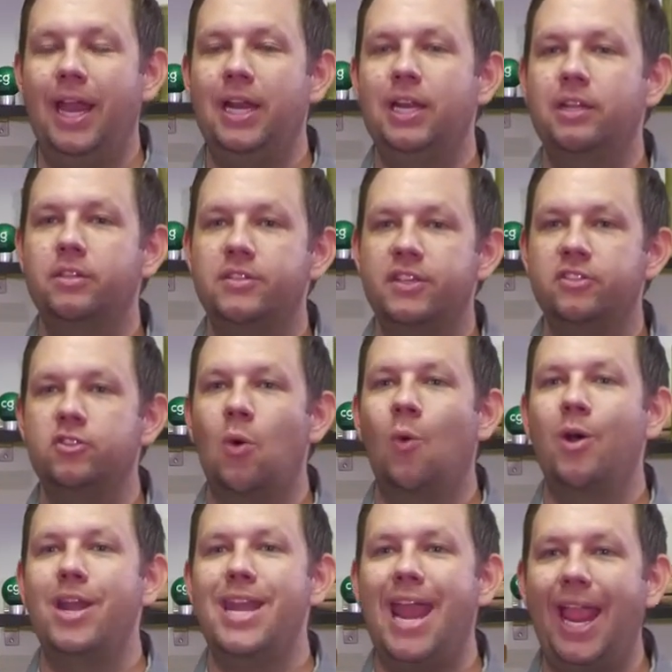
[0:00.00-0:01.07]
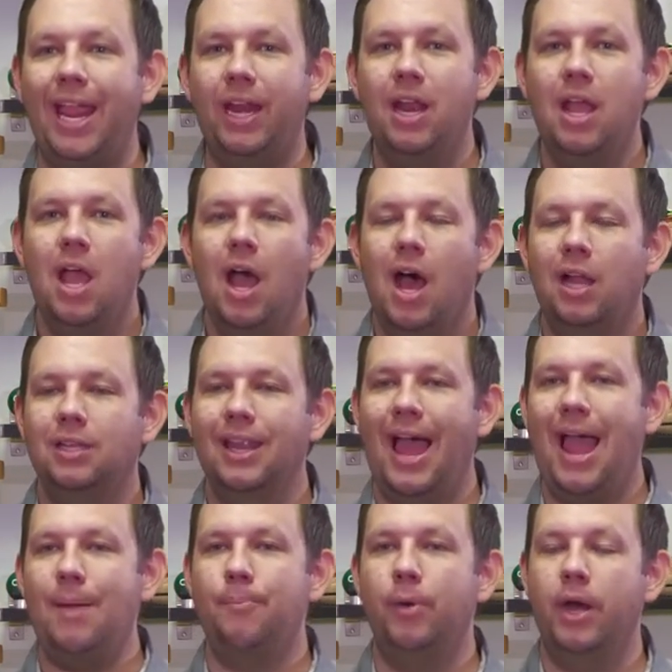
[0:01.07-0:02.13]
And it is this ornate,
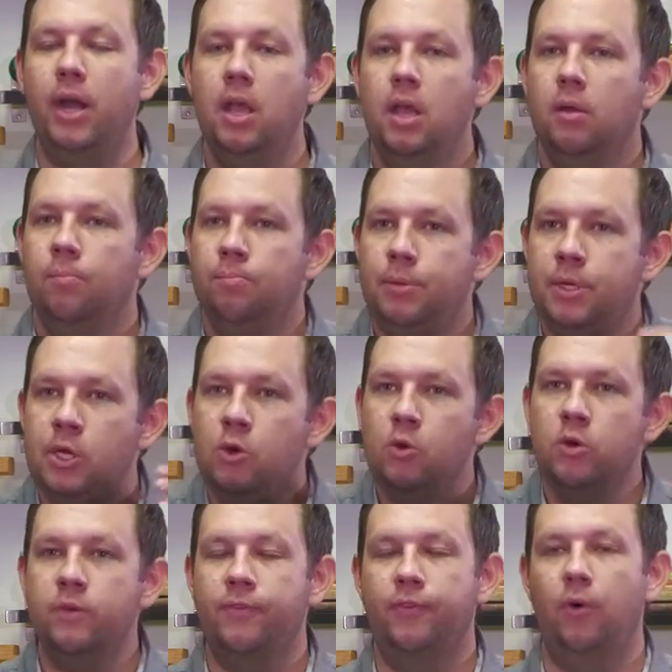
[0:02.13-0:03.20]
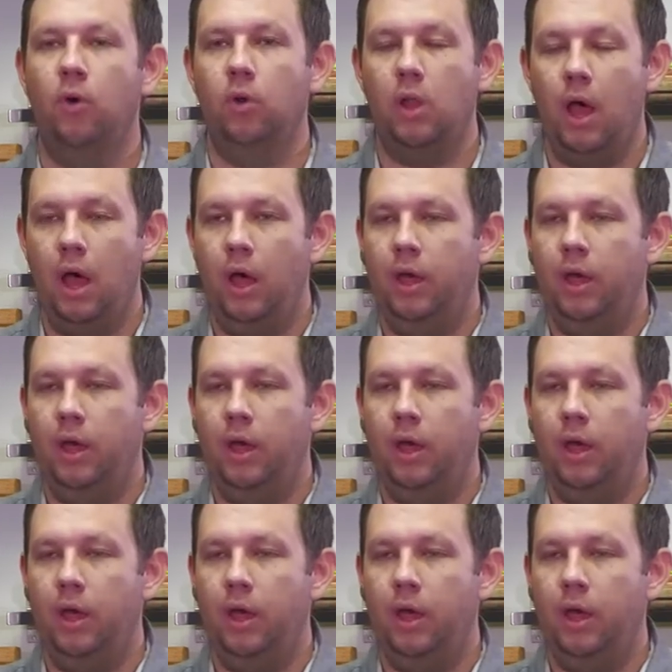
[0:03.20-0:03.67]
elaborate, beautiful.